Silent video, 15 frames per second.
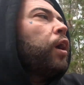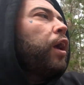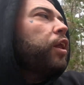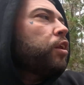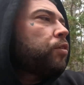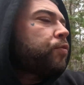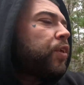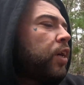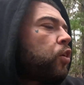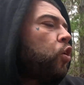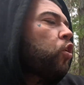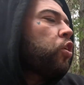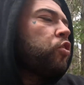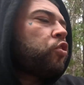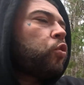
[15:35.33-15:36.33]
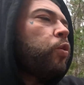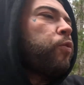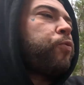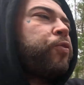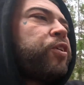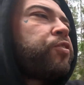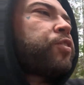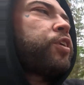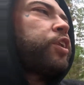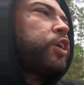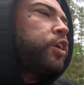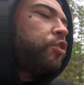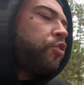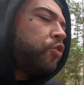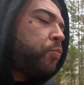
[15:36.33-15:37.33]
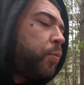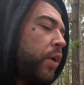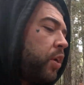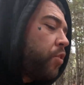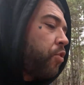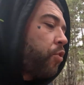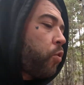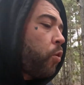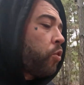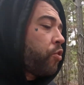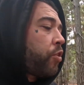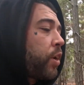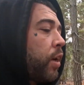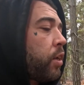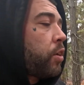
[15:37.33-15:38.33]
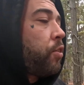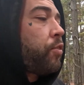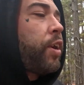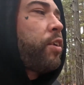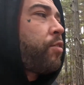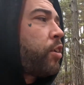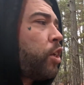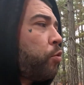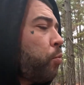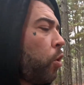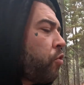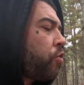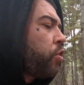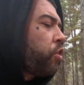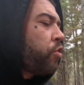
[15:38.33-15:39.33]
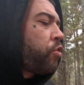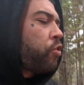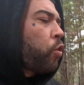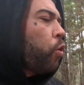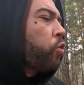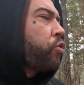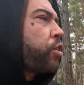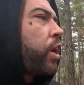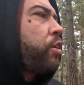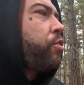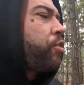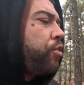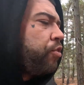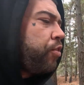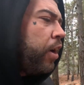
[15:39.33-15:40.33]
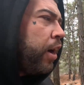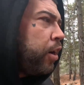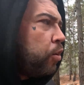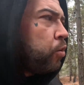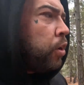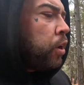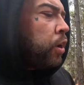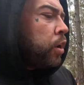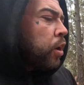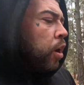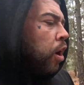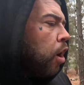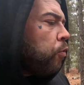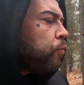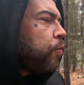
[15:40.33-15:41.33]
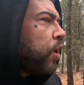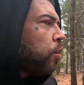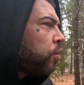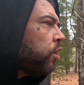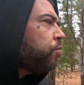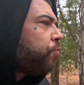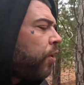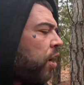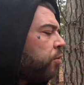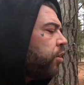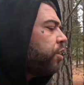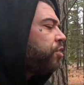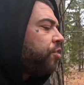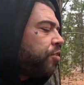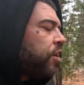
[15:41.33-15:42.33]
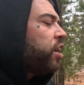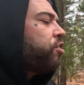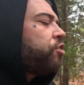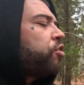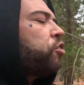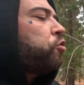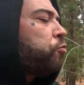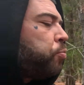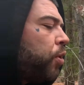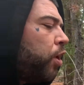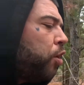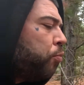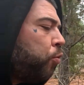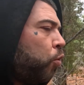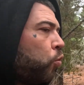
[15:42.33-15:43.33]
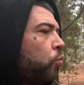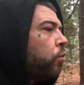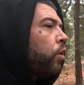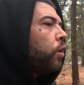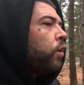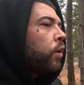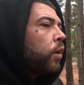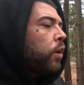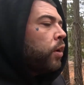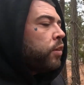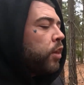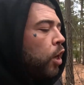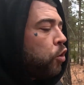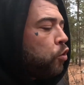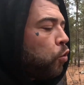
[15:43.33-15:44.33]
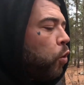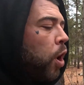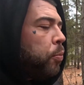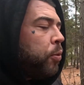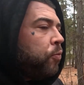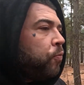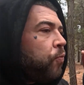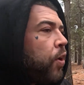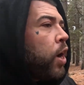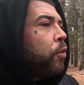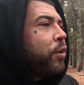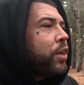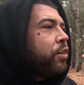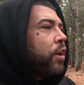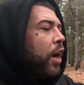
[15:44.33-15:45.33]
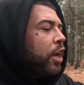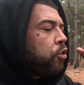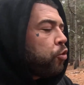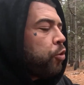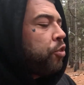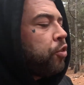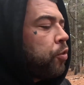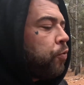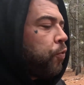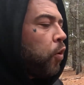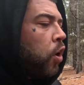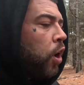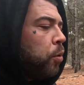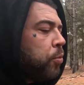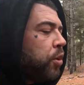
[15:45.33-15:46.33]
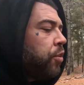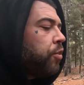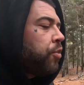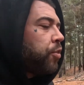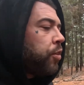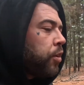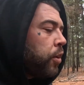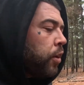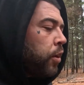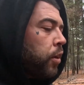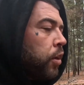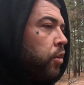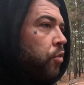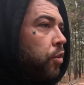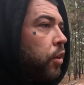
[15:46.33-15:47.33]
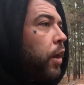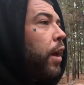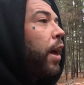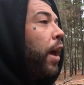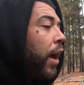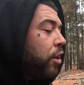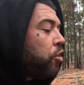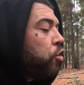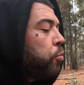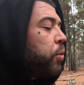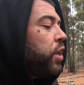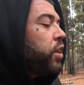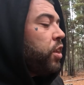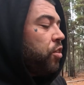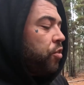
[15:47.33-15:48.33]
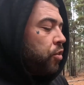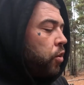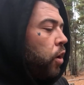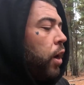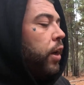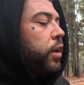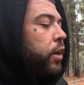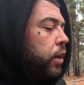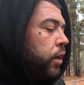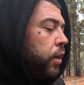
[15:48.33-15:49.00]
And if they couldn't do it physically and just be a staunch cunt, because that's it, most of the staunch cunts in jail are very, very sensitive people that grew up in very dangerous environments. So they had to be this, like,